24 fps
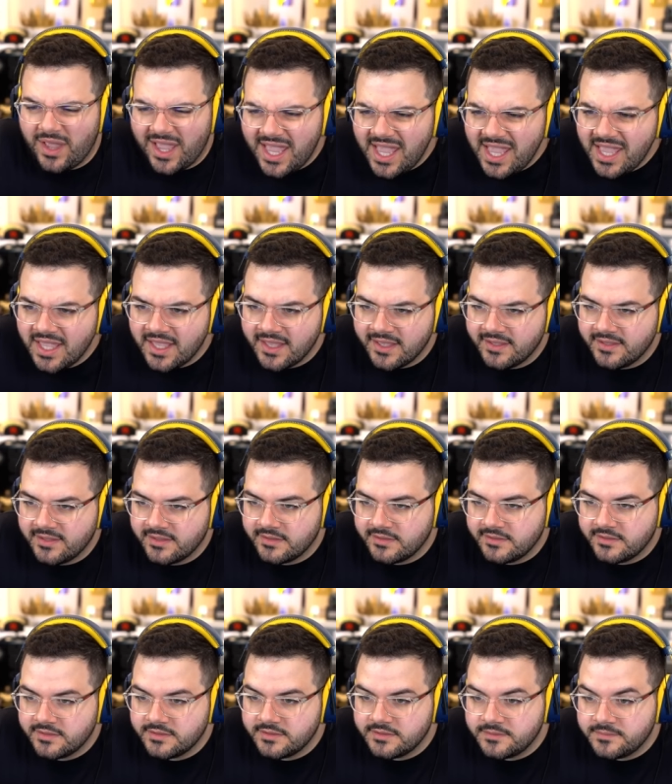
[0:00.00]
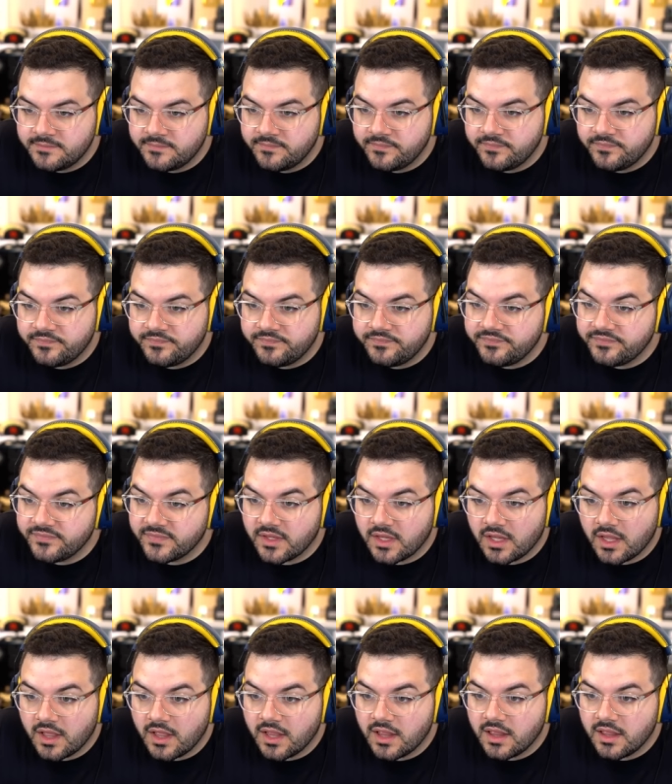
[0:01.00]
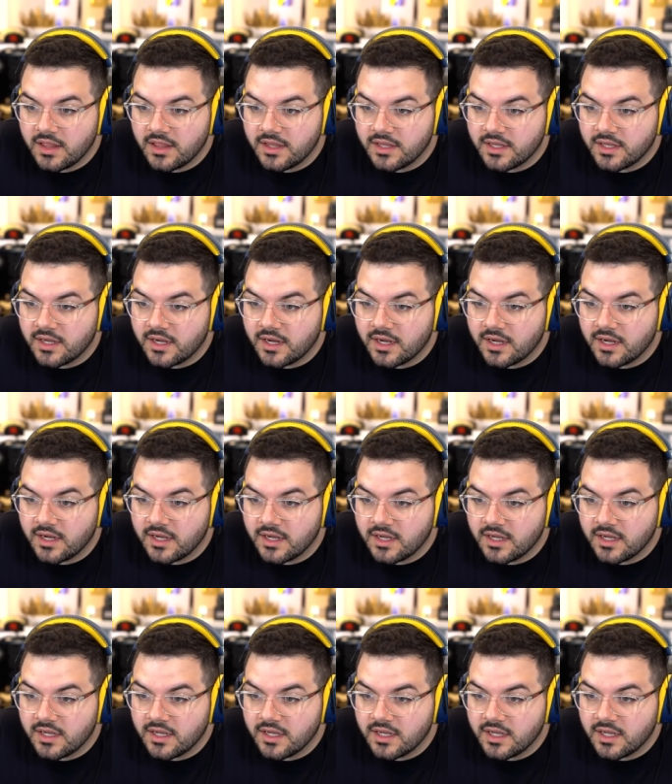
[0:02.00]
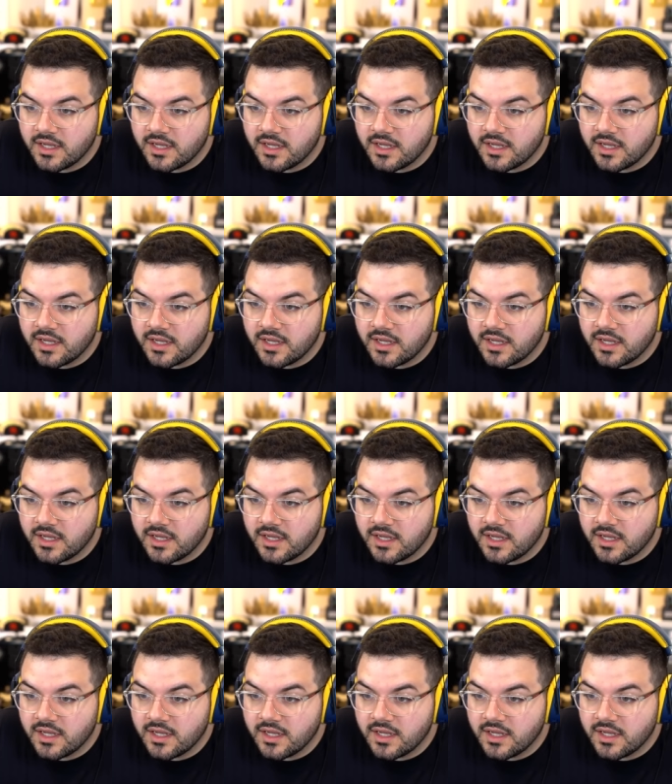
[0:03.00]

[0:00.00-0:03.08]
If your dog or cat can sit as still